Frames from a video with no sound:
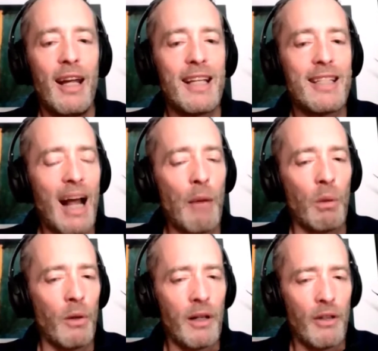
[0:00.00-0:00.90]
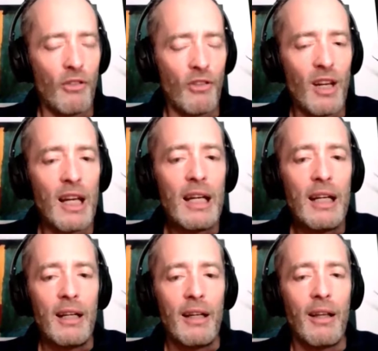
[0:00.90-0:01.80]
Is that where we're going to
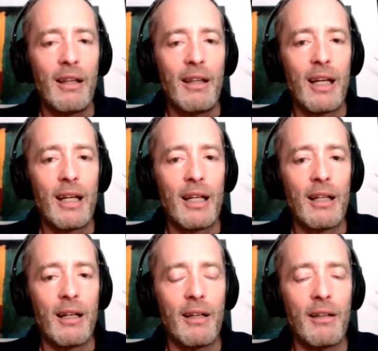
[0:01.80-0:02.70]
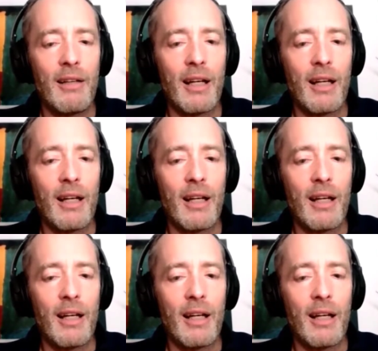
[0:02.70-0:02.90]
see the